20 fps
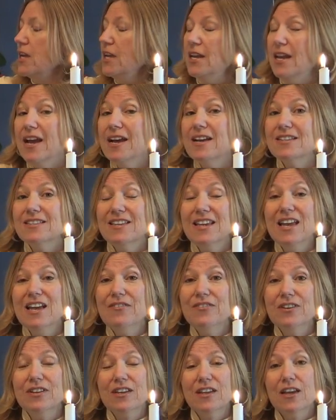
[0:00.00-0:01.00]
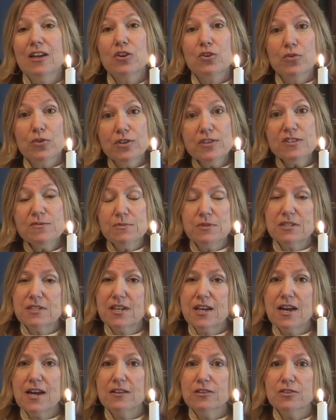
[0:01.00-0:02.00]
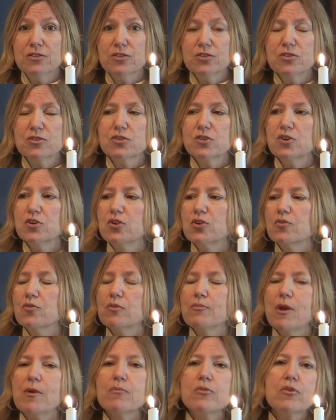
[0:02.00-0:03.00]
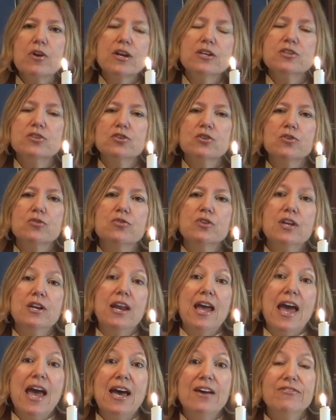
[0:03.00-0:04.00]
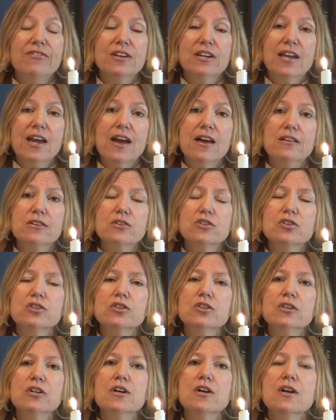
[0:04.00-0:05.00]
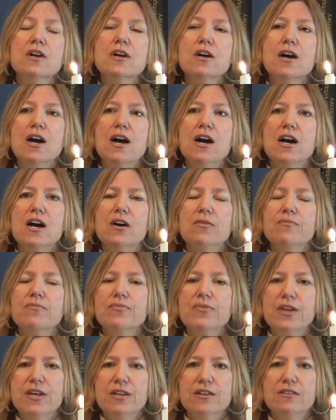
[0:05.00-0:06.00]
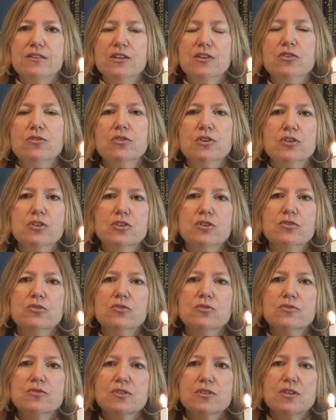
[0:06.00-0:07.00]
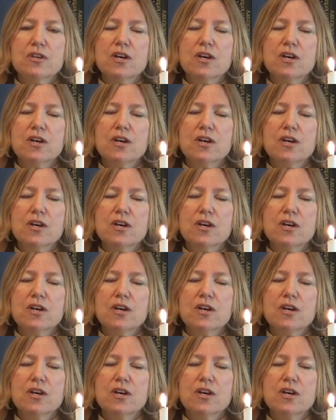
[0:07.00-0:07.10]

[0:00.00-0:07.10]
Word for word: have a Christmas calendar. So remember I showed an Advent calendar that you could use